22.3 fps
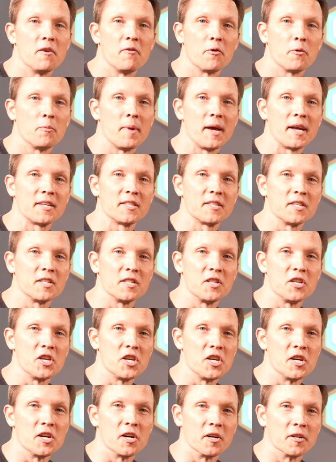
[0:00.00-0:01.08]
if it makes it the
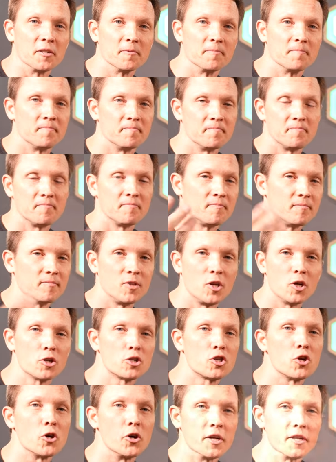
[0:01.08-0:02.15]
year.
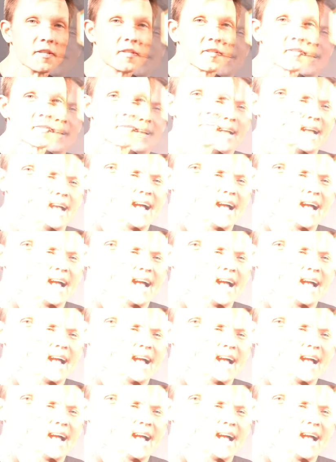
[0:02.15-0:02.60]
Your choice.